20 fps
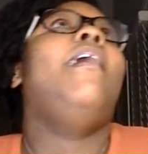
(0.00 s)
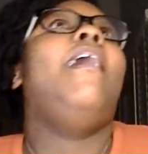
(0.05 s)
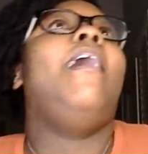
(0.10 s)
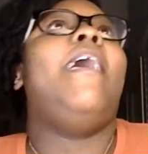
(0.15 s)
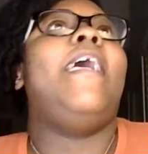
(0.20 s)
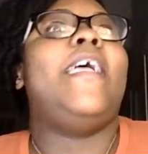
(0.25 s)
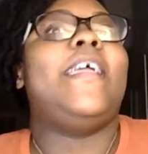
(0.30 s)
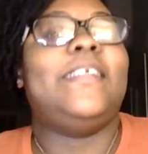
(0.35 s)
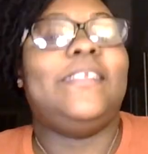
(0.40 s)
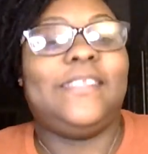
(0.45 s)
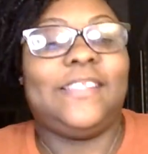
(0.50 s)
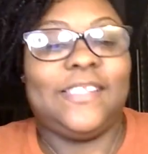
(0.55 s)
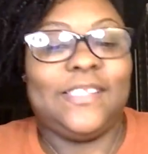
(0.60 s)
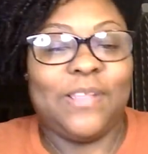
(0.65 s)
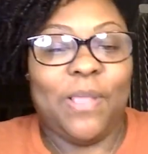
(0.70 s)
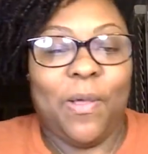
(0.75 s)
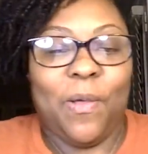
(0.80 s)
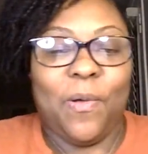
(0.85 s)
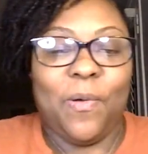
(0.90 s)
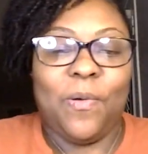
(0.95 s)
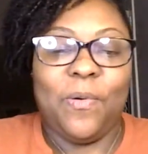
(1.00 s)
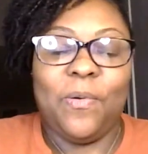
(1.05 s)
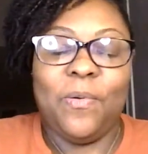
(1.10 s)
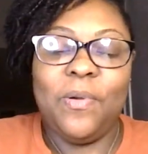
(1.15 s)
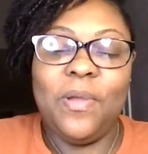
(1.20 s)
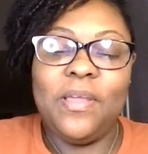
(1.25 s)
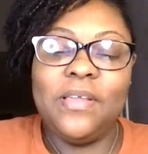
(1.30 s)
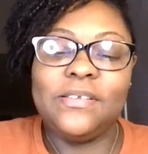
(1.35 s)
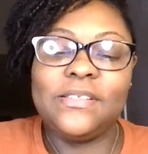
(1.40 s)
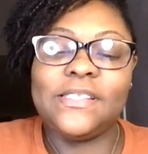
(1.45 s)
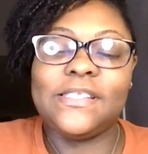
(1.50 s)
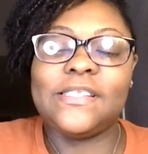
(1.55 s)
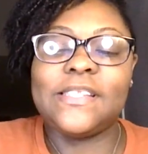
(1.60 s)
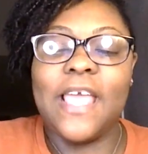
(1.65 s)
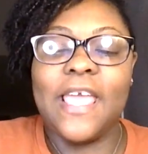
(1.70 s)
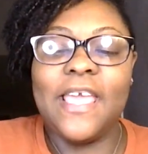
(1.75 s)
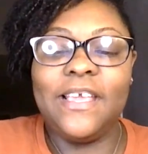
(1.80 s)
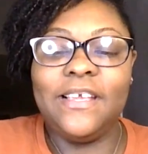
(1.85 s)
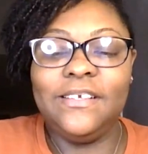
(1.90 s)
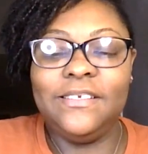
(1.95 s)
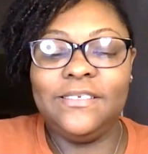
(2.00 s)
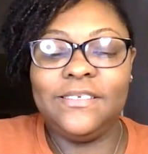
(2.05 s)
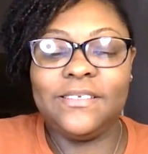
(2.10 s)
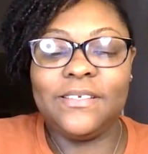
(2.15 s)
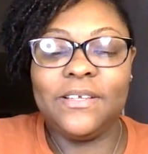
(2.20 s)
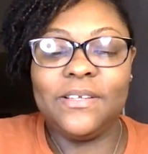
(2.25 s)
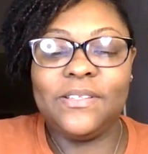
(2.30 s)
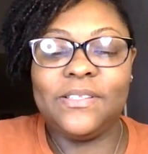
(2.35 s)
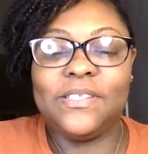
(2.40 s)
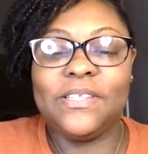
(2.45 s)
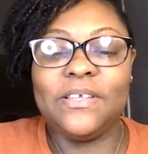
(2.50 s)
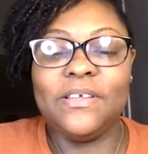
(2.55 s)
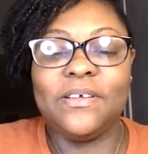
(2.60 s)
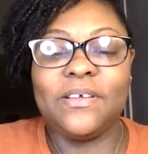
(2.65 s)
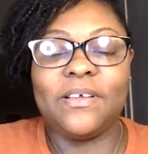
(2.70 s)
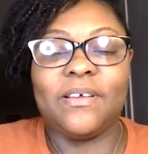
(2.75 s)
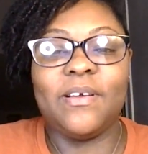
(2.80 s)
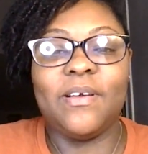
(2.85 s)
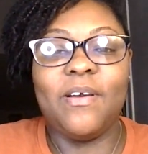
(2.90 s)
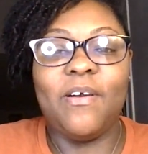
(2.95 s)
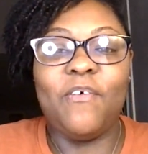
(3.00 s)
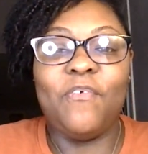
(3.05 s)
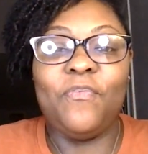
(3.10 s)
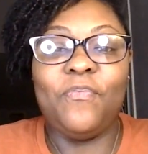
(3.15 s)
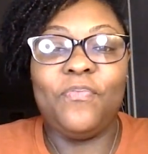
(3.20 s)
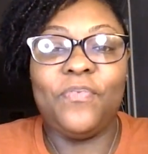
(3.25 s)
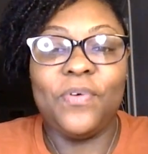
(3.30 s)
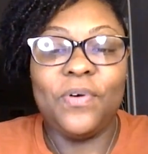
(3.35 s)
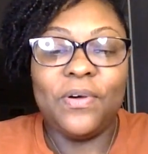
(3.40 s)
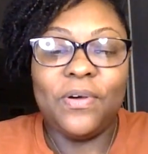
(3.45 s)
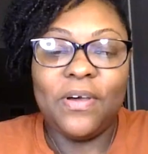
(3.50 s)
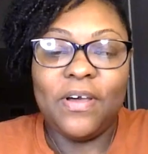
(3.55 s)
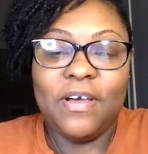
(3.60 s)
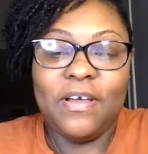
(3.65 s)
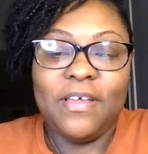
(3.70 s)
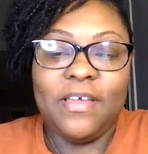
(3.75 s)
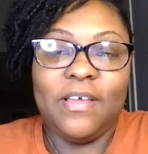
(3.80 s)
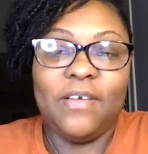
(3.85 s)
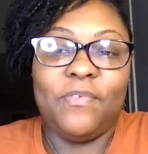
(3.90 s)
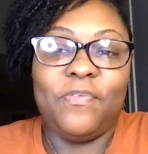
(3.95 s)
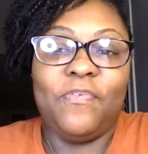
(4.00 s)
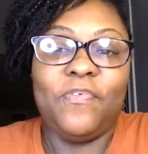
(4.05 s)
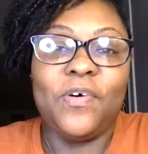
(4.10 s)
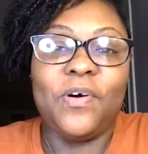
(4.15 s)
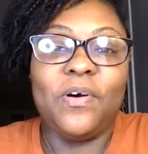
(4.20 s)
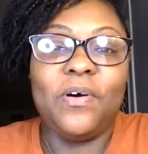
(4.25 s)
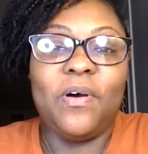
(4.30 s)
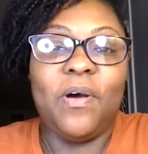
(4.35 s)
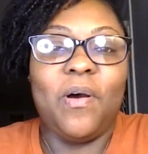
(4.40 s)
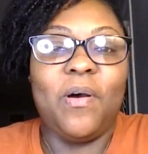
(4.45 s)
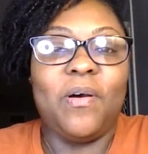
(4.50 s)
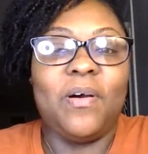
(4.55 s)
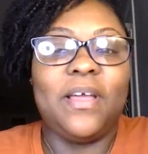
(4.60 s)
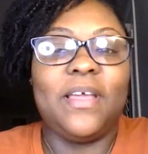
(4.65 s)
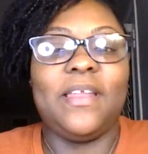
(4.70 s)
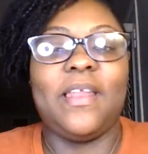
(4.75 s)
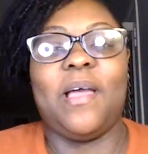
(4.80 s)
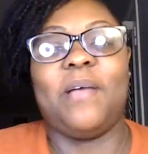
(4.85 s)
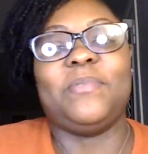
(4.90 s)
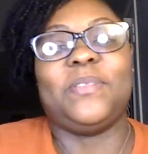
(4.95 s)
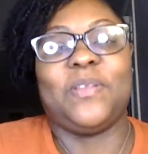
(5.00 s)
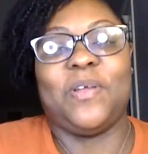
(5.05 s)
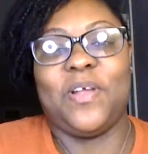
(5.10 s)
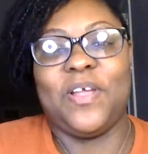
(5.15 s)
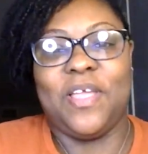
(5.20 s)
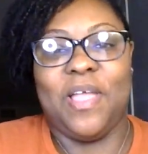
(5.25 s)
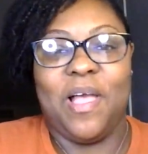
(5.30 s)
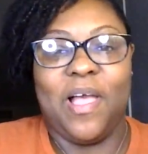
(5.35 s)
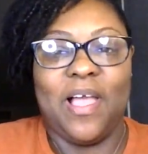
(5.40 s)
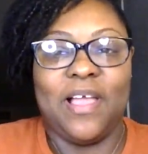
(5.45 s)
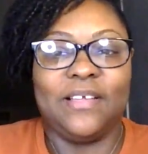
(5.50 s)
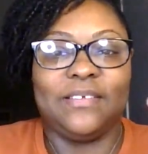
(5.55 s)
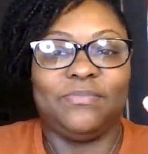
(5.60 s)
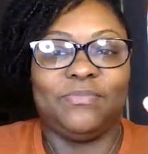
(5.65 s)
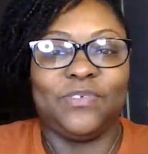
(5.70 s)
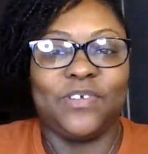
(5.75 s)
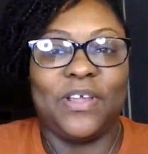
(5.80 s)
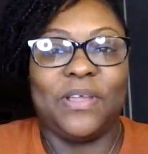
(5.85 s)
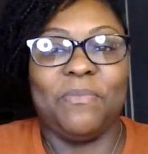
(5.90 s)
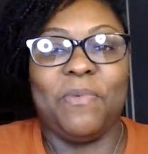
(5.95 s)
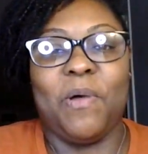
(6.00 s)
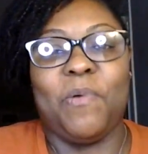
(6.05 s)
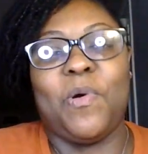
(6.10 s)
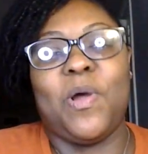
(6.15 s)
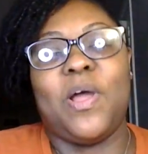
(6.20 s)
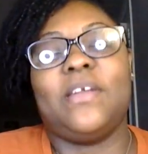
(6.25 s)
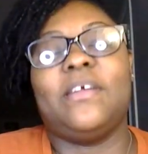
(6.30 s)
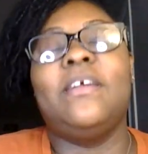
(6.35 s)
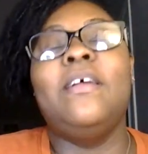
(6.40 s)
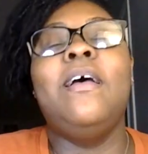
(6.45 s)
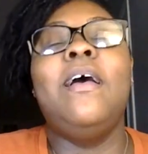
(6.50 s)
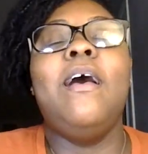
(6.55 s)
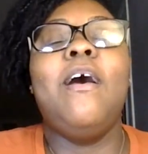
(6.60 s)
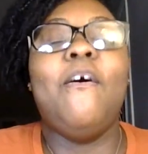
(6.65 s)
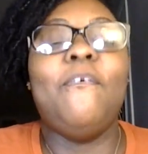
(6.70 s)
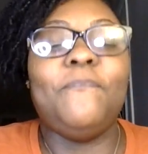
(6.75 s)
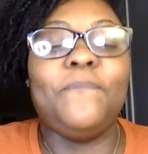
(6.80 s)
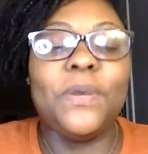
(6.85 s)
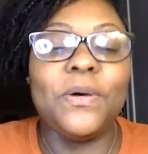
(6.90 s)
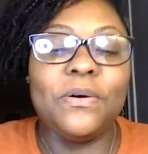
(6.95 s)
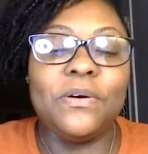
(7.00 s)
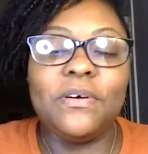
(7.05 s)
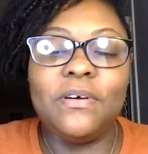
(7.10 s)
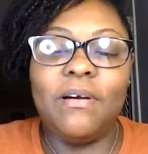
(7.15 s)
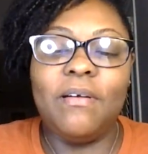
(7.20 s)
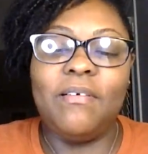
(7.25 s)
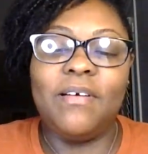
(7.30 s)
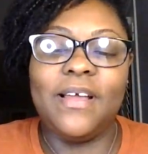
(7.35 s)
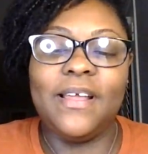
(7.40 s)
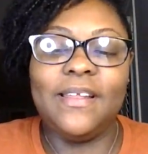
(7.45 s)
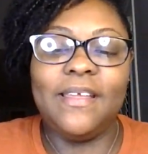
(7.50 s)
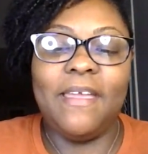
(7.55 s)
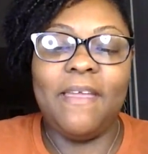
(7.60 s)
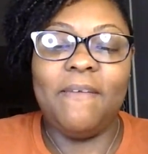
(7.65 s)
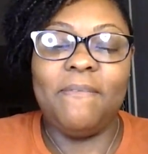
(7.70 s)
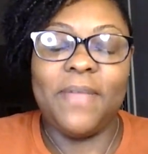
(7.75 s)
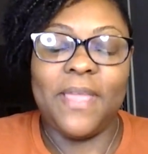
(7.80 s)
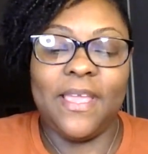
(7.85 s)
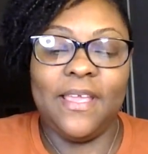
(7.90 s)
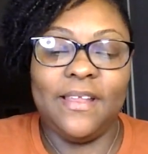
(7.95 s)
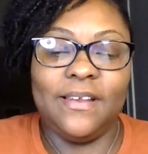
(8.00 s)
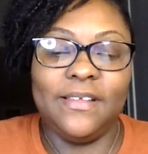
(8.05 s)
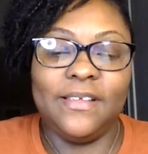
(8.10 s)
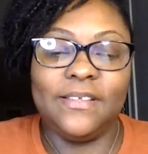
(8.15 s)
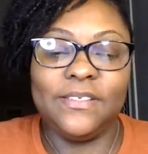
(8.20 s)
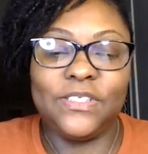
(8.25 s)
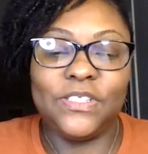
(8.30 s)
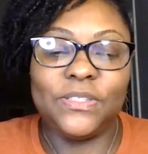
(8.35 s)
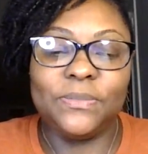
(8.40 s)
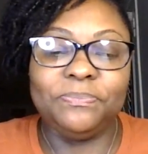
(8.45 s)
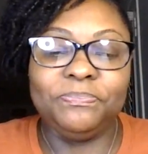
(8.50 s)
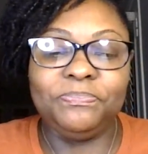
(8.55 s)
And so Saint took full on, I'm sorry y'all, I drinking my water, full on advantage